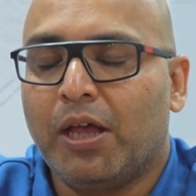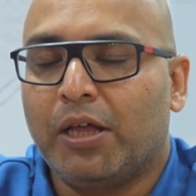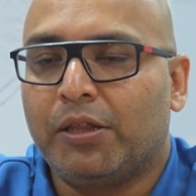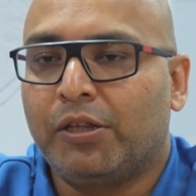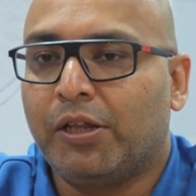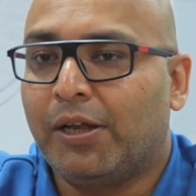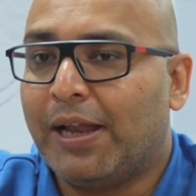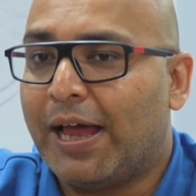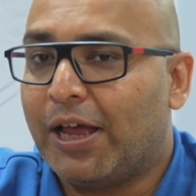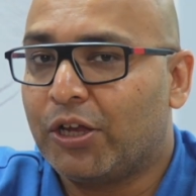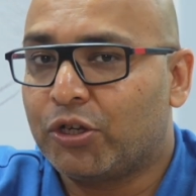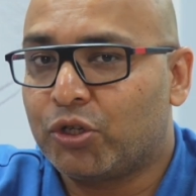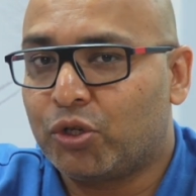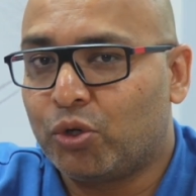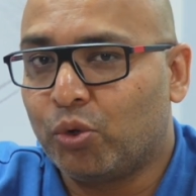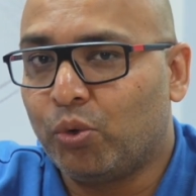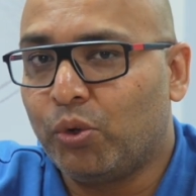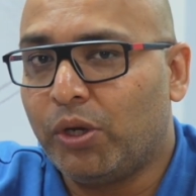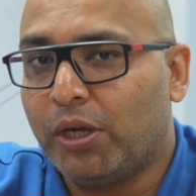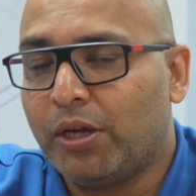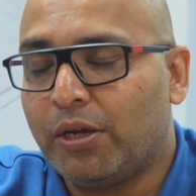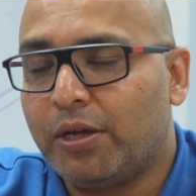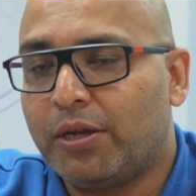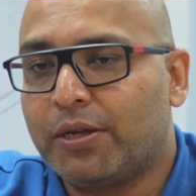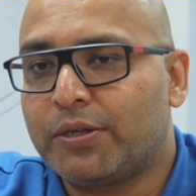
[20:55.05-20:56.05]
The last 2
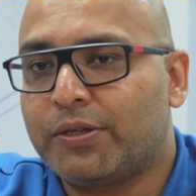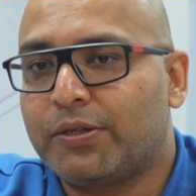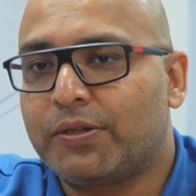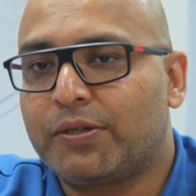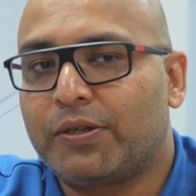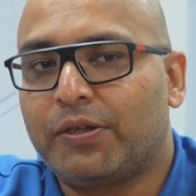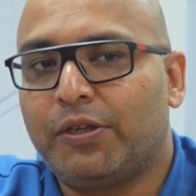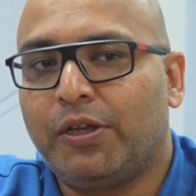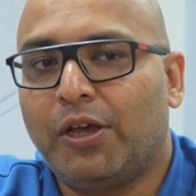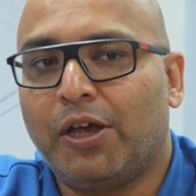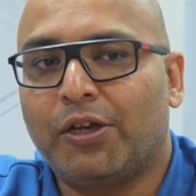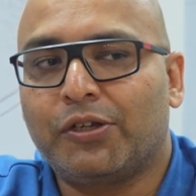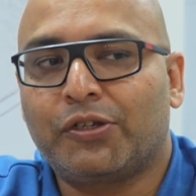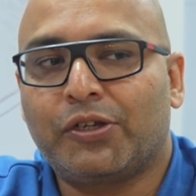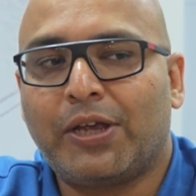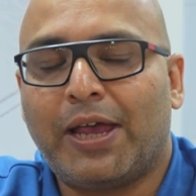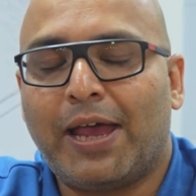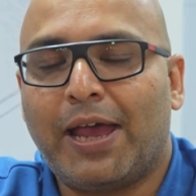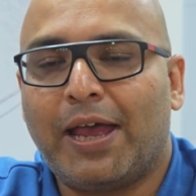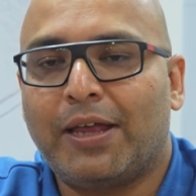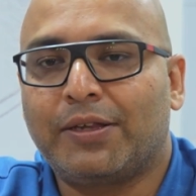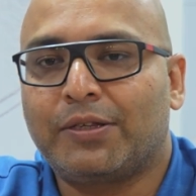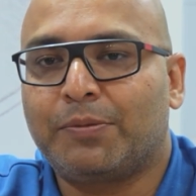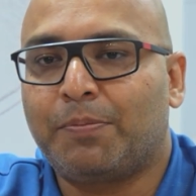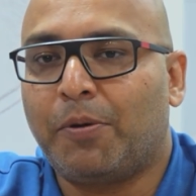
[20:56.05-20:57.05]
years, Yash
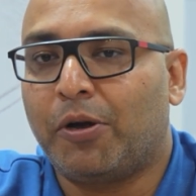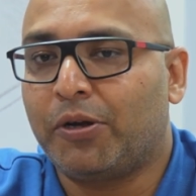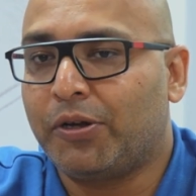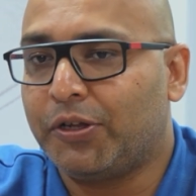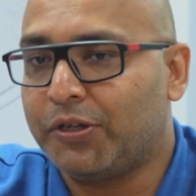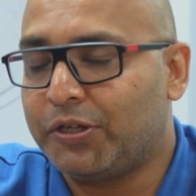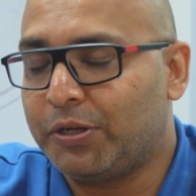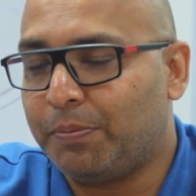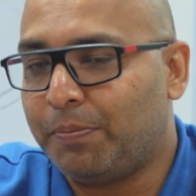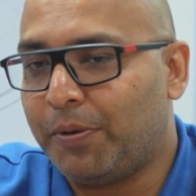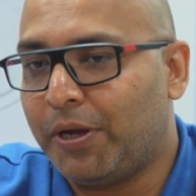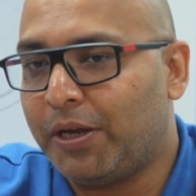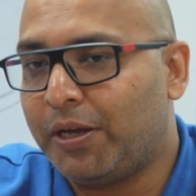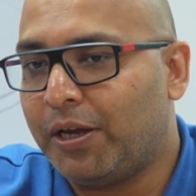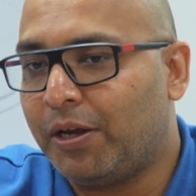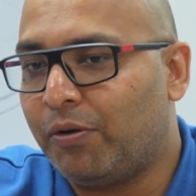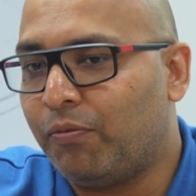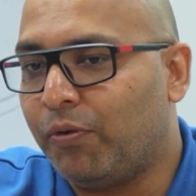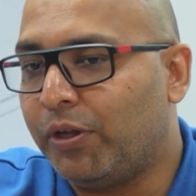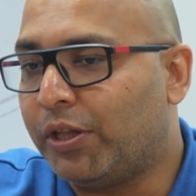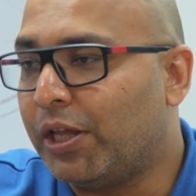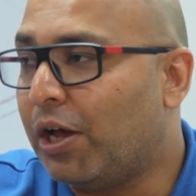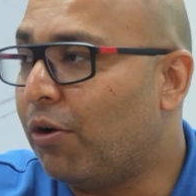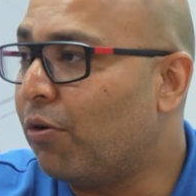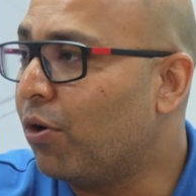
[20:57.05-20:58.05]
has participated
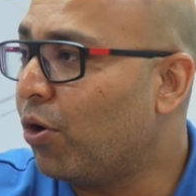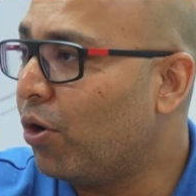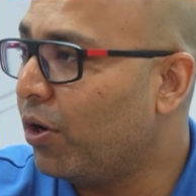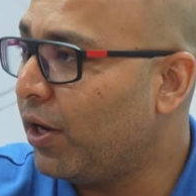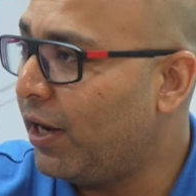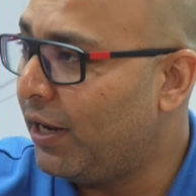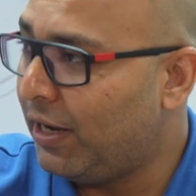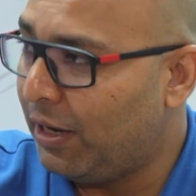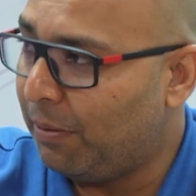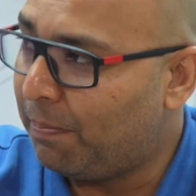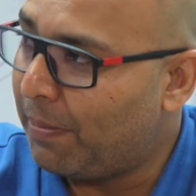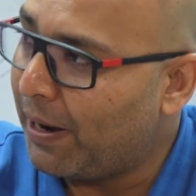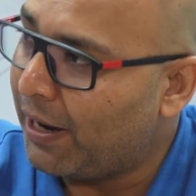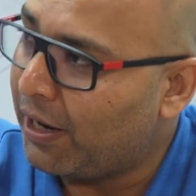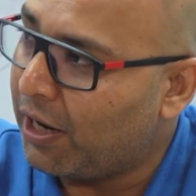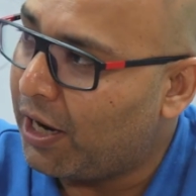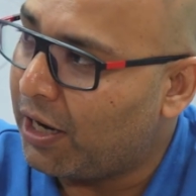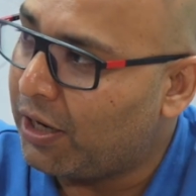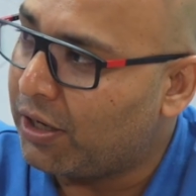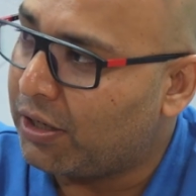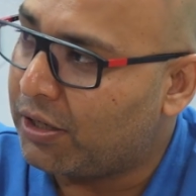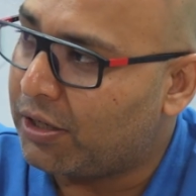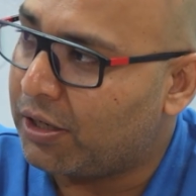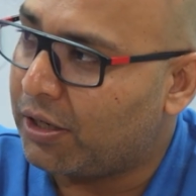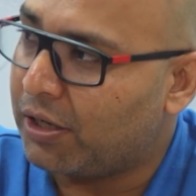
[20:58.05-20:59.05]
with our
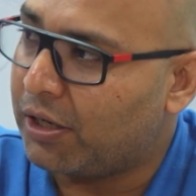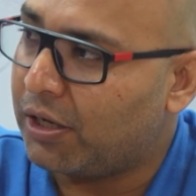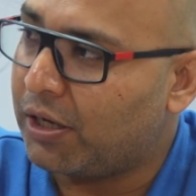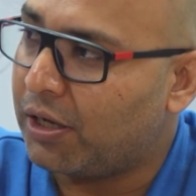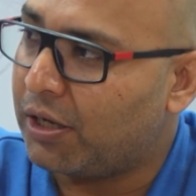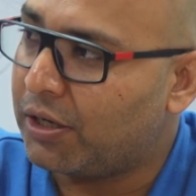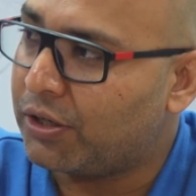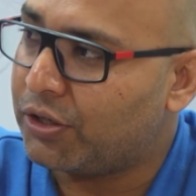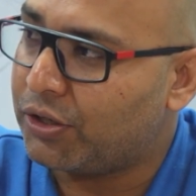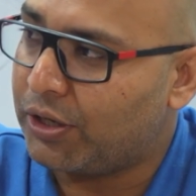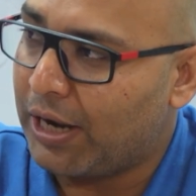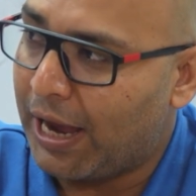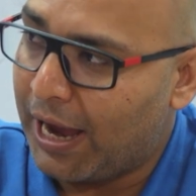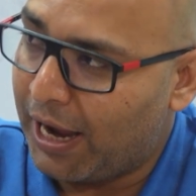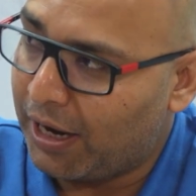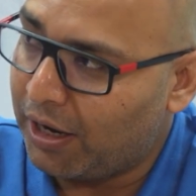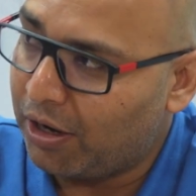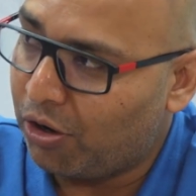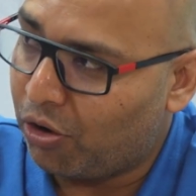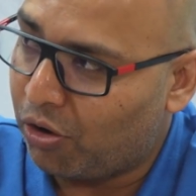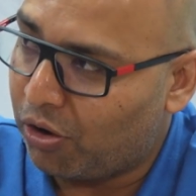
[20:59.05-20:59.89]
independent stand